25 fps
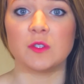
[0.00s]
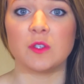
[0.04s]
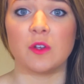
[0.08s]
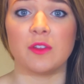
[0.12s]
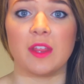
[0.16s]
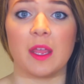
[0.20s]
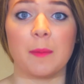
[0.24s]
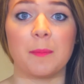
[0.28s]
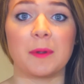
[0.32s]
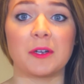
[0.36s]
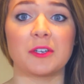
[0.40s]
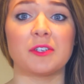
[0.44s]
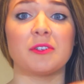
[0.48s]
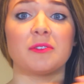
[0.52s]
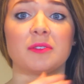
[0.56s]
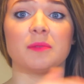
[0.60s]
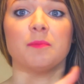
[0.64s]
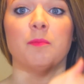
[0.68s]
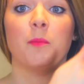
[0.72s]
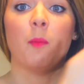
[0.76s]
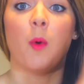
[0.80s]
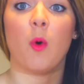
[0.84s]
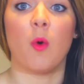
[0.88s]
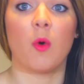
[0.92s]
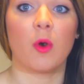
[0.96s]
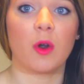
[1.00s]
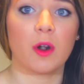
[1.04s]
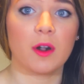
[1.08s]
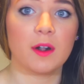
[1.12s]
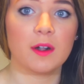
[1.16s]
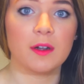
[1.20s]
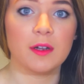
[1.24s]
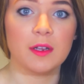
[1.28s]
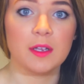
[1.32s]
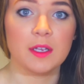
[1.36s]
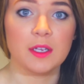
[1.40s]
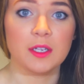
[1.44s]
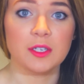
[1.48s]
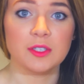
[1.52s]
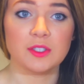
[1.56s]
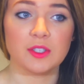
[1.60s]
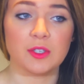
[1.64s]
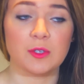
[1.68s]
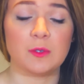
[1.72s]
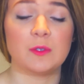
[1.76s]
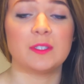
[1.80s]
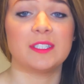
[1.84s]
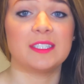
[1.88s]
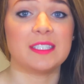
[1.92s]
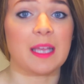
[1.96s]
So they produce more
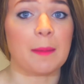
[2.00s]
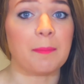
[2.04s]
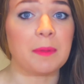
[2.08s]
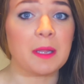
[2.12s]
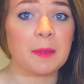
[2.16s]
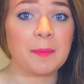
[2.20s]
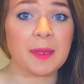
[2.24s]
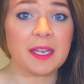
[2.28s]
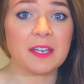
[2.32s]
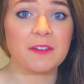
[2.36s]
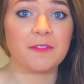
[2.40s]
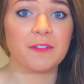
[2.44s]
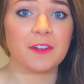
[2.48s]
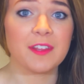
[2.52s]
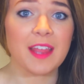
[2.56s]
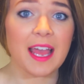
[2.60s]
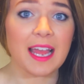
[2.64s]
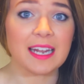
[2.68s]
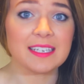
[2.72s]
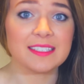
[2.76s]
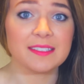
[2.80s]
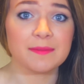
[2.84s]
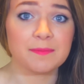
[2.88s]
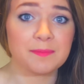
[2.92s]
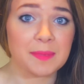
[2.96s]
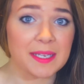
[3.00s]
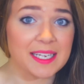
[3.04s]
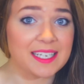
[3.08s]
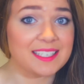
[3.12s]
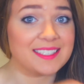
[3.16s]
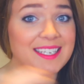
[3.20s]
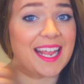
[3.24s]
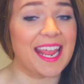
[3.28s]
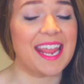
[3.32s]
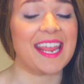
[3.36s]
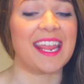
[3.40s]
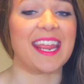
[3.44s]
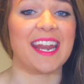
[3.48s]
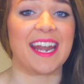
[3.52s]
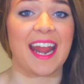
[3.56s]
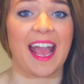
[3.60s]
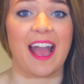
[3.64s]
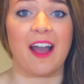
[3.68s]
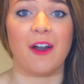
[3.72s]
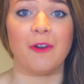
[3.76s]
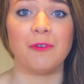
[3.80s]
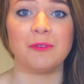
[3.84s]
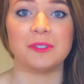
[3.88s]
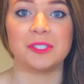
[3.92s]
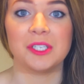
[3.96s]
to supplement for that being taken
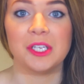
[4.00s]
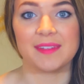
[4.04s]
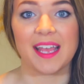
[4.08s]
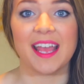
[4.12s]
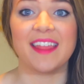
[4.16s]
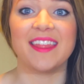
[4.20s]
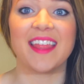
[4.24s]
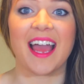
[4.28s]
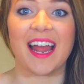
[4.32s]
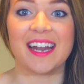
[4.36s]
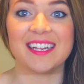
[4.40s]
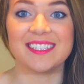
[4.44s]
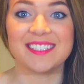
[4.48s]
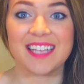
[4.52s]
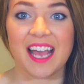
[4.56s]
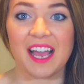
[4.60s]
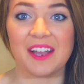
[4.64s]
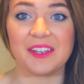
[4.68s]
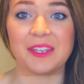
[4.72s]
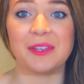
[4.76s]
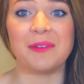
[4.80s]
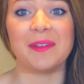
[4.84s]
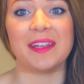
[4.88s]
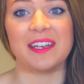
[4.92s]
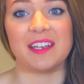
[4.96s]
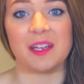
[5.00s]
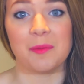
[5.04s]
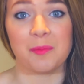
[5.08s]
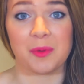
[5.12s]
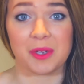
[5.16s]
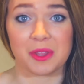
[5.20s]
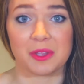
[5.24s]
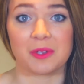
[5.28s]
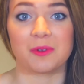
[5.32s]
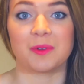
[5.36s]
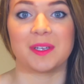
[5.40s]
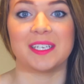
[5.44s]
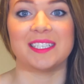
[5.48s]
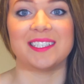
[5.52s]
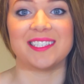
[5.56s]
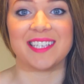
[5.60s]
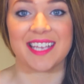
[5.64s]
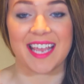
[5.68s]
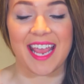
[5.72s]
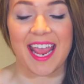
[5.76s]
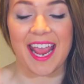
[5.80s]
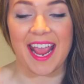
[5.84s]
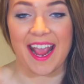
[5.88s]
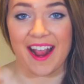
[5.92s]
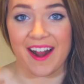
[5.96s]
out, and that is how you end up with
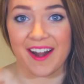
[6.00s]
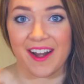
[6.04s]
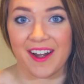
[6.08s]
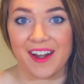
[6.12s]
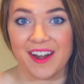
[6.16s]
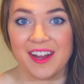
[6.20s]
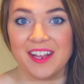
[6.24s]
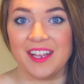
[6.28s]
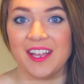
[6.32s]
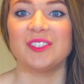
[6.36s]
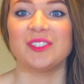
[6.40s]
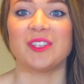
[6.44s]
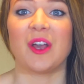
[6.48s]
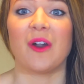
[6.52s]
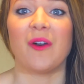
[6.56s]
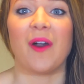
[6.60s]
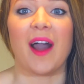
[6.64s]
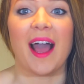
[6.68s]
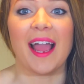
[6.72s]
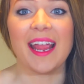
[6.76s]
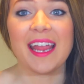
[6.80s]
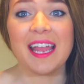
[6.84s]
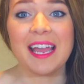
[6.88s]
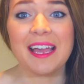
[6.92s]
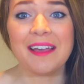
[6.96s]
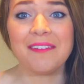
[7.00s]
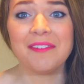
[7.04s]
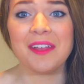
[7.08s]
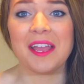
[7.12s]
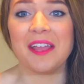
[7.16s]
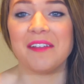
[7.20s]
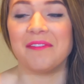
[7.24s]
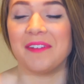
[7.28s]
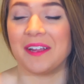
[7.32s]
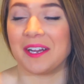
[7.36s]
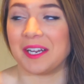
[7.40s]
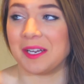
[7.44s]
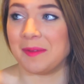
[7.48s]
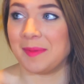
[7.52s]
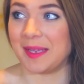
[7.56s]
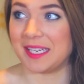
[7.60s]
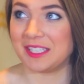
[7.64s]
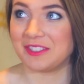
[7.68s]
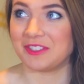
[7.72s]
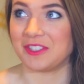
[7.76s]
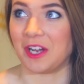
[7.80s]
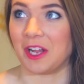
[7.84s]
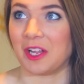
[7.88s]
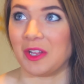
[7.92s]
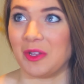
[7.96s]
greasy hair. So I have a very
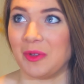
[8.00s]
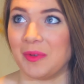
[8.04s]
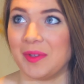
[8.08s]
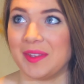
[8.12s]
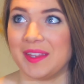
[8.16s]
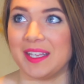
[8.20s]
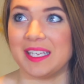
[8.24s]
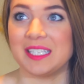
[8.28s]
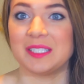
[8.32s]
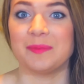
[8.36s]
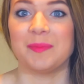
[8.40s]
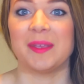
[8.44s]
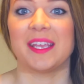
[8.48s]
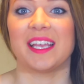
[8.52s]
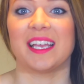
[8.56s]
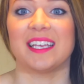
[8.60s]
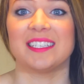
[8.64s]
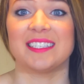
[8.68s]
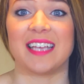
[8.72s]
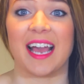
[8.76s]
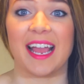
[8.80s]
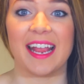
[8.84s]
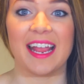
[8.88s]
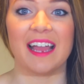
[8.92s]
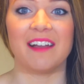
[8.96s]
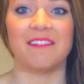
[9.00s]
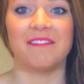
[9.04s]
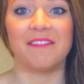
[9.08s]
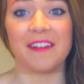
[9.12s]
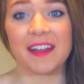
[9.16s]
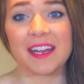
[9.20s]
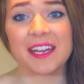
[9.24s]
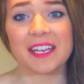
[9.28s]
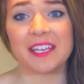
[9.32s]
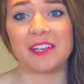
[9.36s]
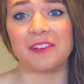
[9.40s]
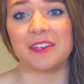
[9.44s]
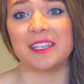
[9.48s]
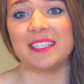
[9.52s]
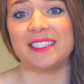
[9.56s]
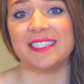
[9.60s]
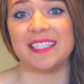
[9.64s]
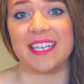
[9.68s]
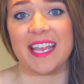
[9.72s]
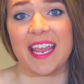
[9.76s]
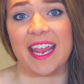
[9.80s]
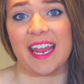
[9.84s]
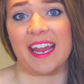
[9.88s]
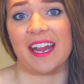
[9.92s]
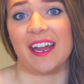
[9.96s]
big struggle with this because I have very
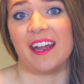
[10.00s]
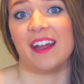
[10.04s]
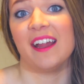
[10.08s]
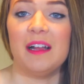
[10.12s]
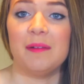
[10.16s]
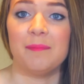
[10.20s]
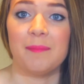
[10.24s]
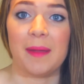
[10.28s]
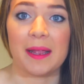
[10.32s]
greasy hair.